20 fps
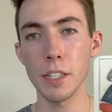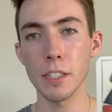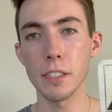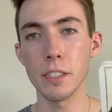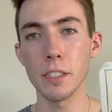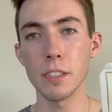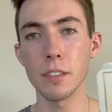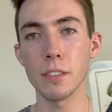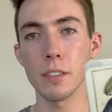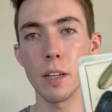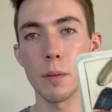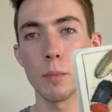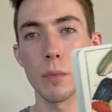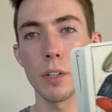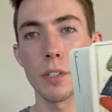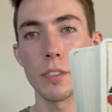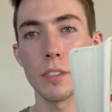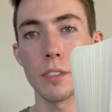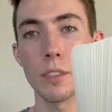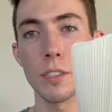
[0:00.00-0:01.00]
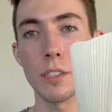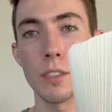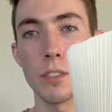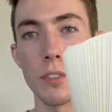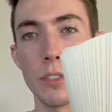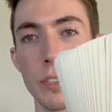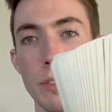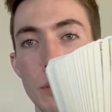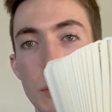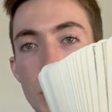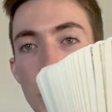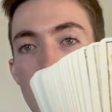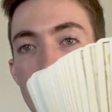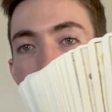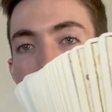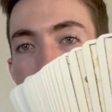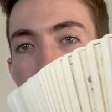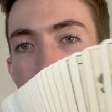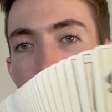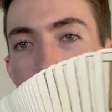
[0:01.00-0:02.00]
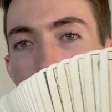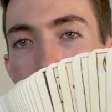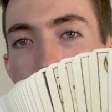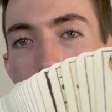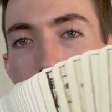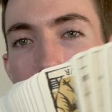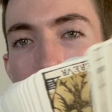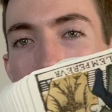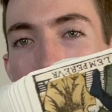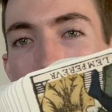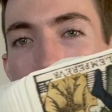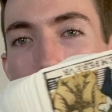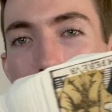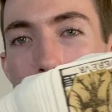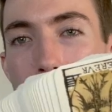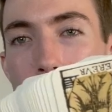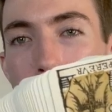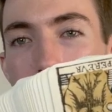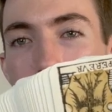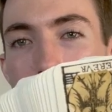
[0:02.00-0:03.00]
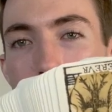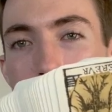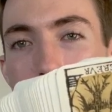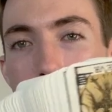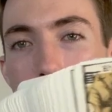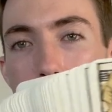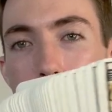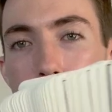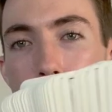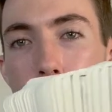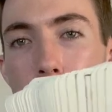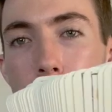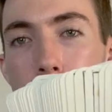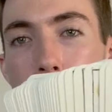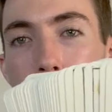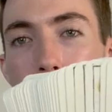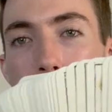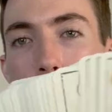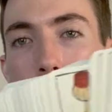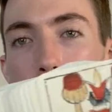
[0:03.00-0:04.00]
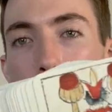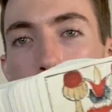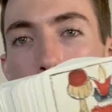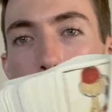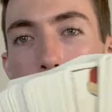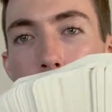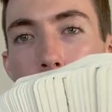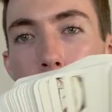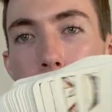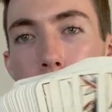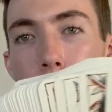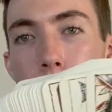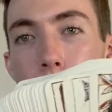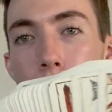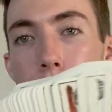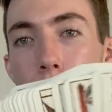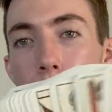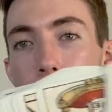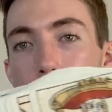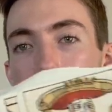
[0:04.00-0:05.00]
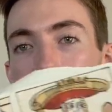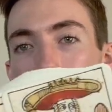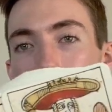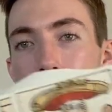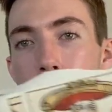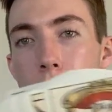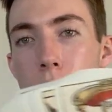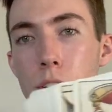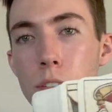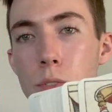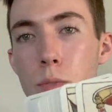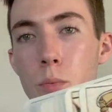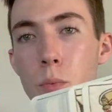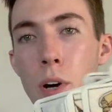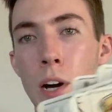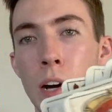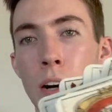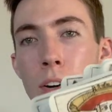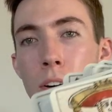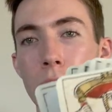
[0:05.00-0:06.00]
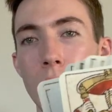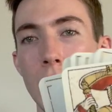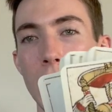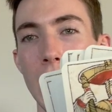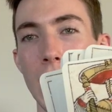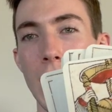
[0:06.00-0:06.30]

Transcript: It is somewhat easily replaceable, and I think that this is a good one potentially for clients as well.